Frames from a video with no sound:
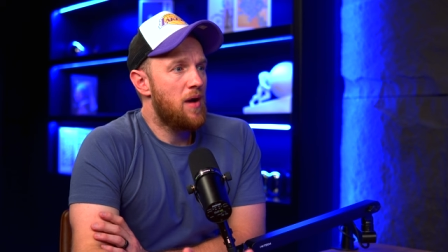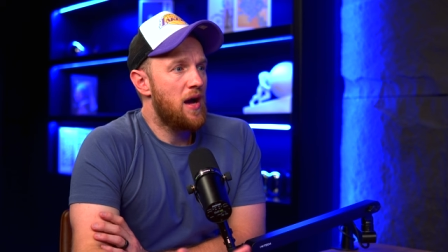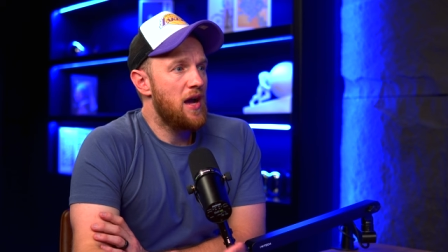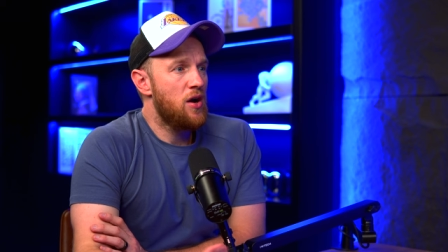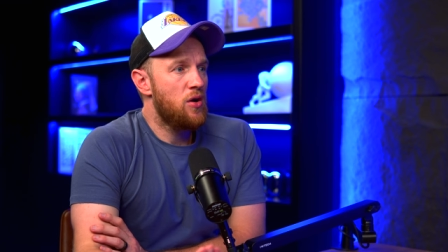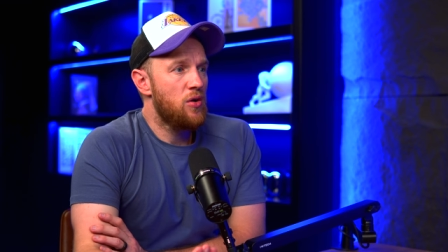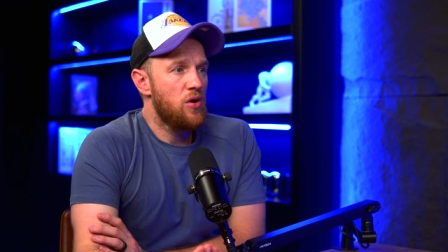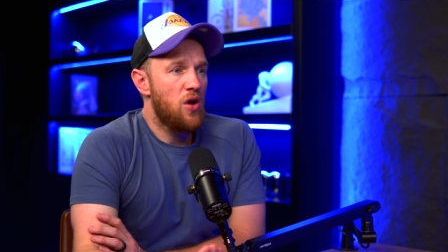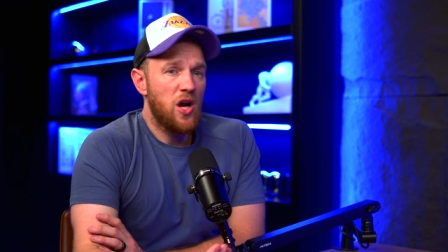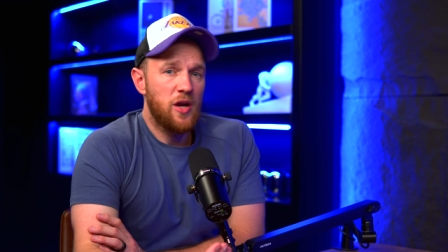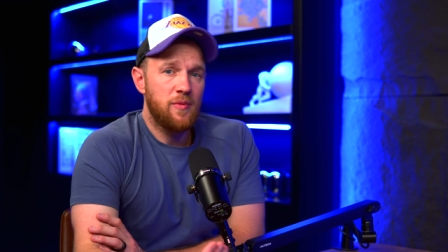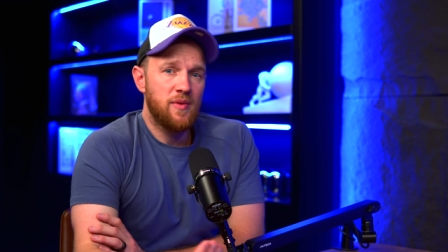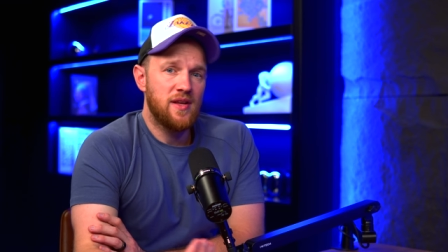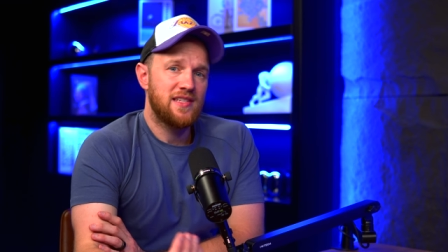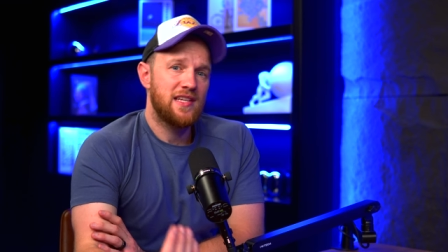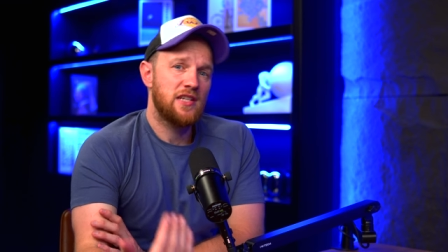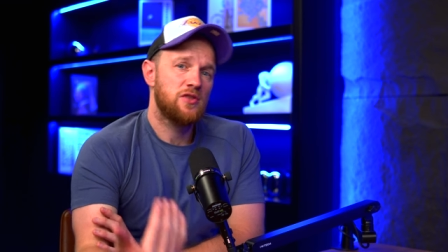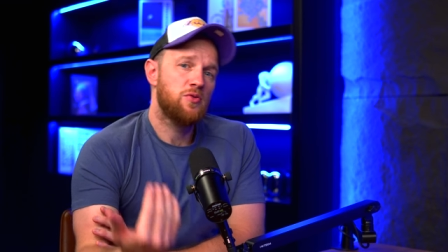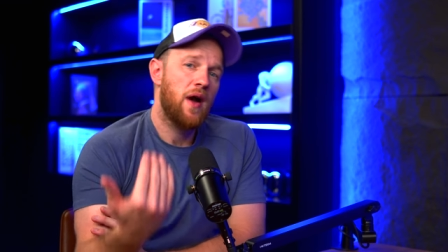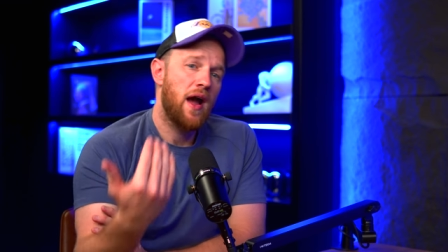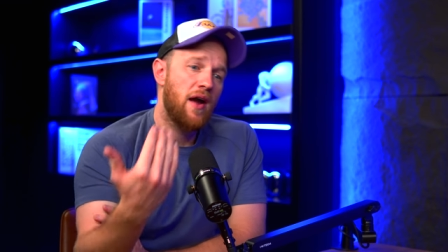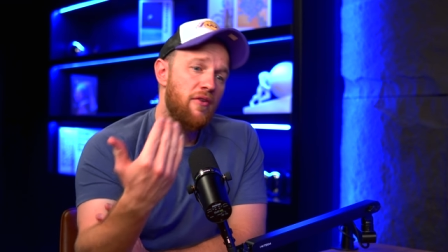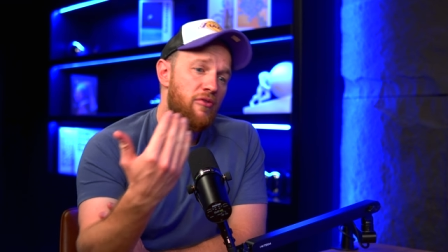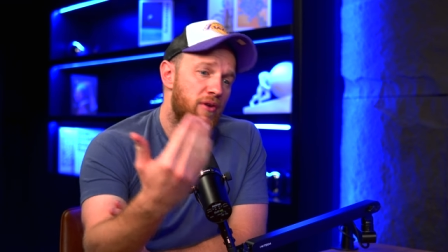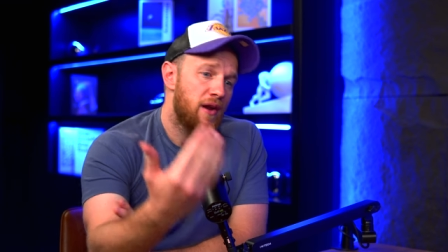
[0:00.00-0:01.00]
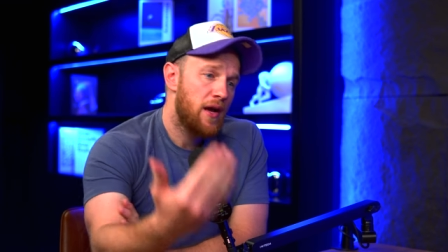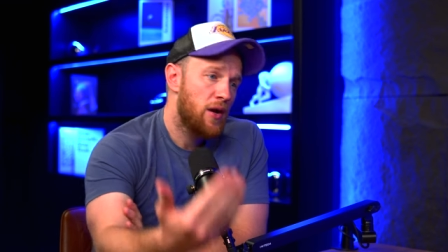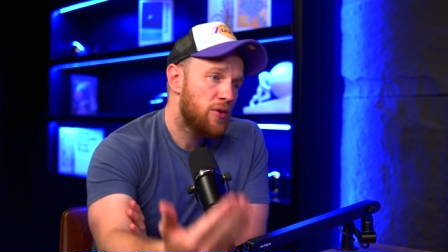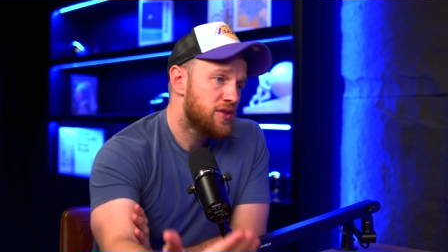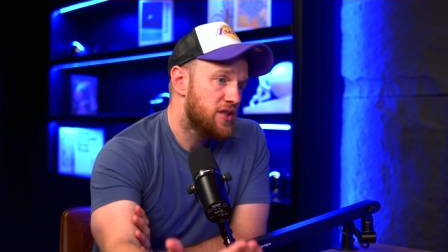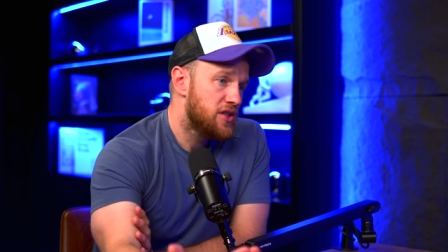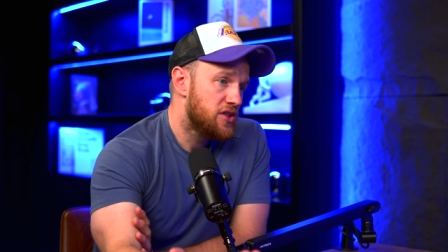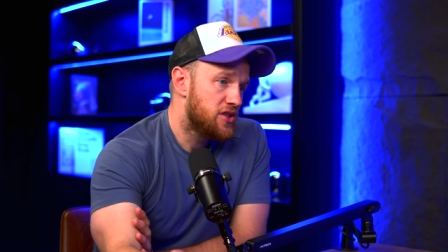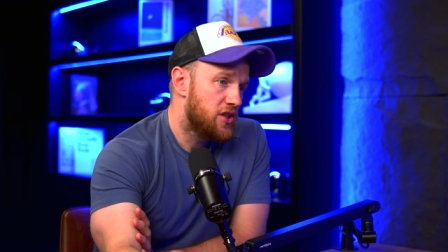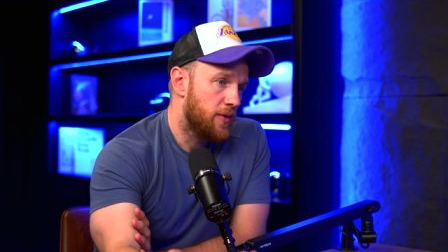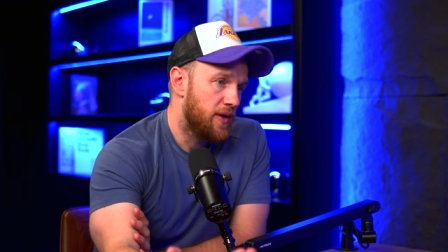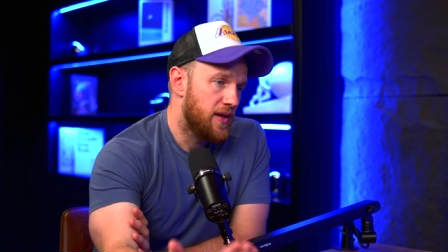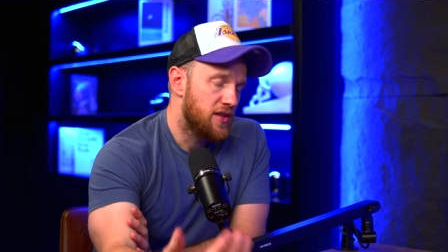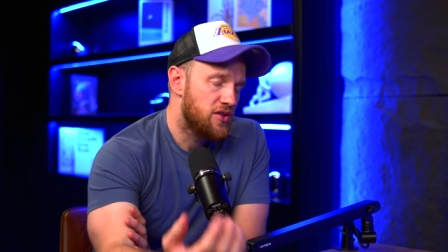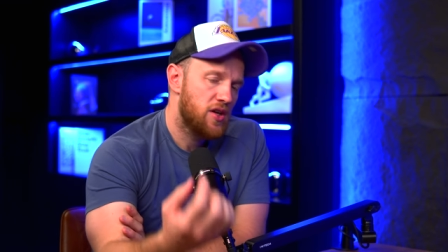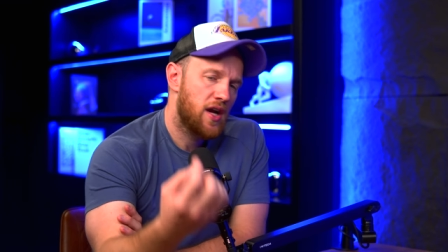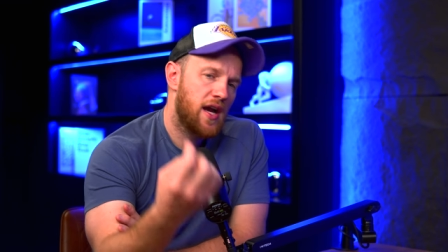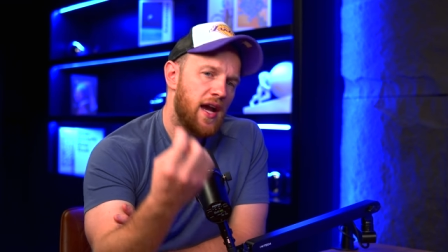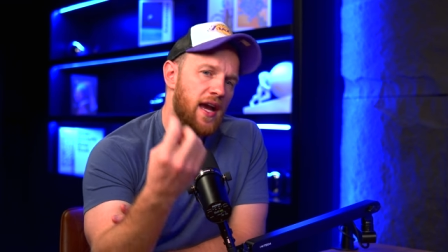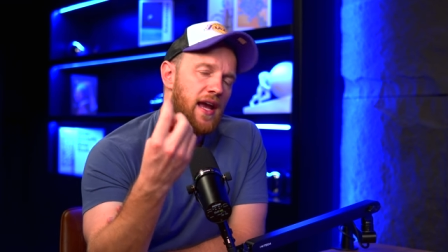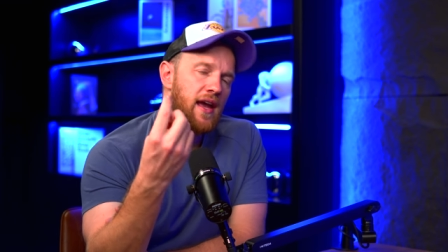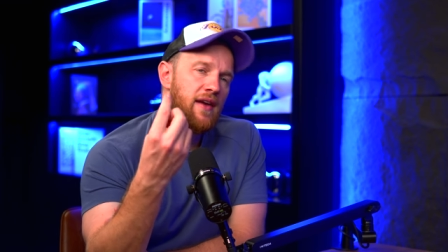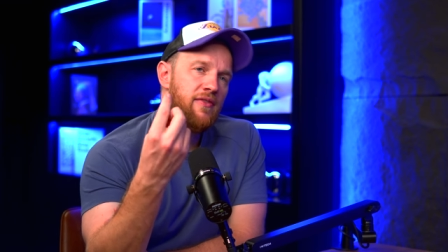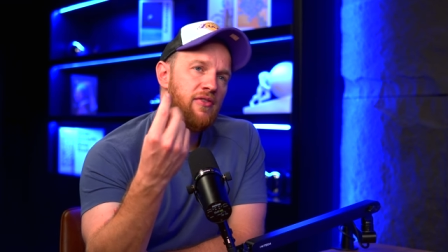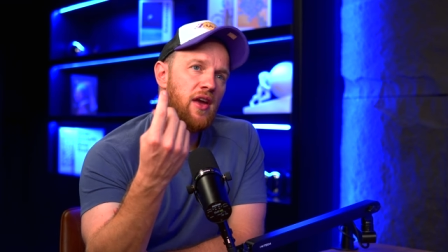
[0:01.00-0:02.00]
But my whole argument is that's what everyone else is doing. So,
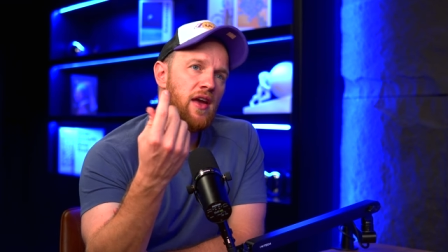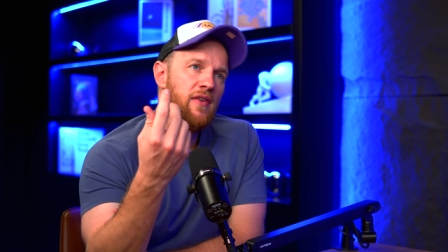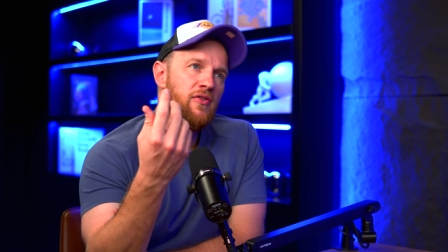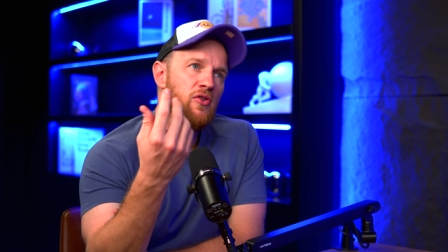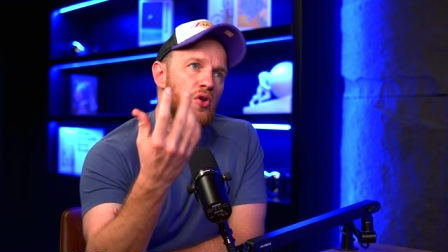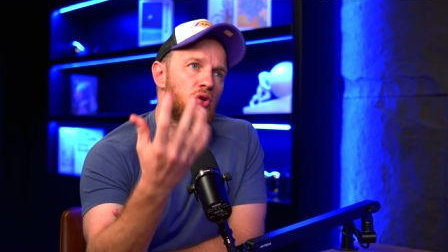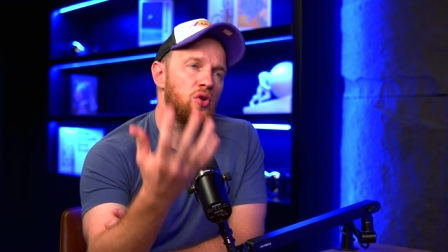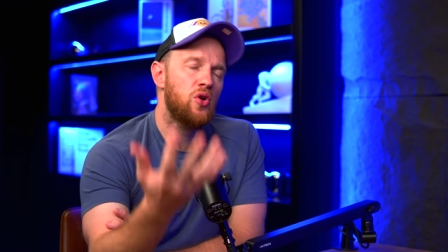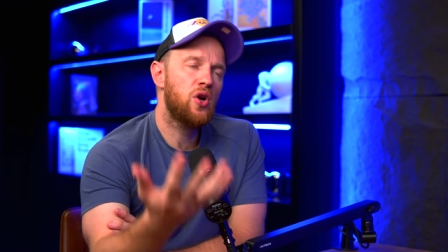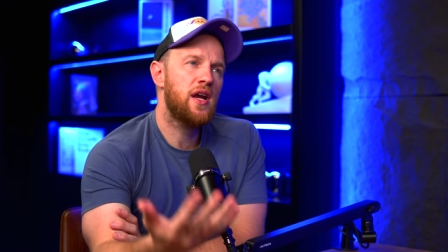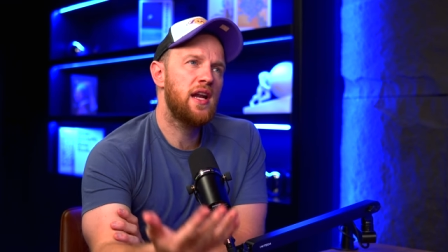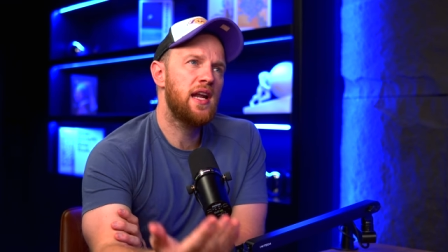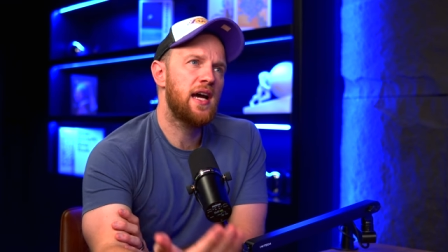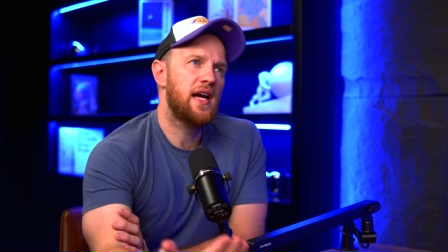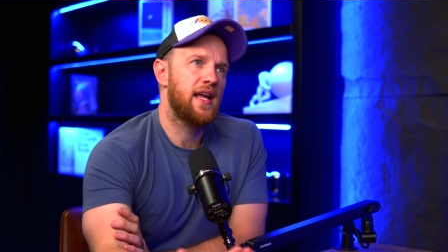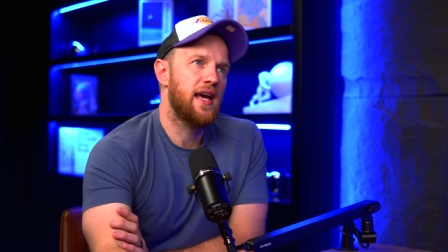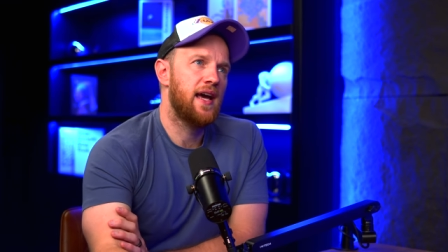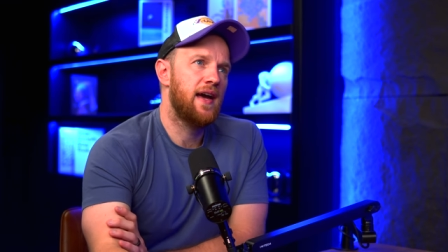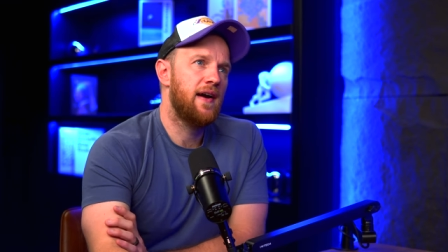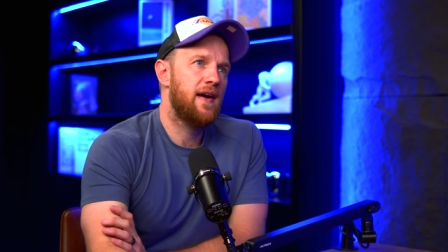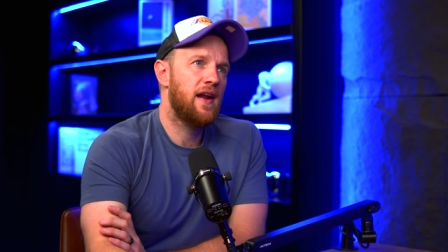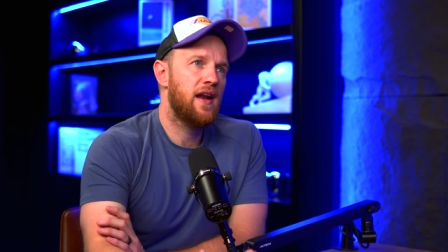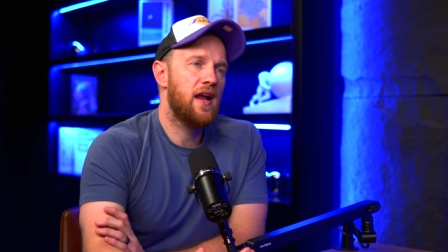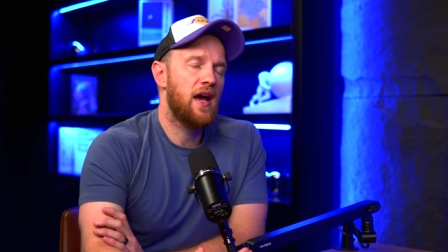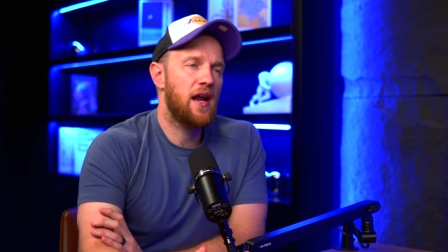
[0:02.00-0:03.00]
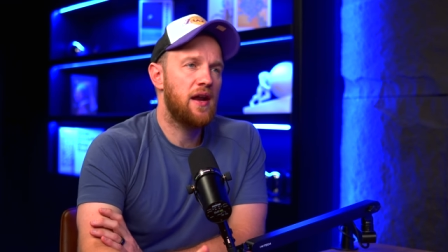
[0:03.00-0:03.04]
okay, if, if you're looking at it, and,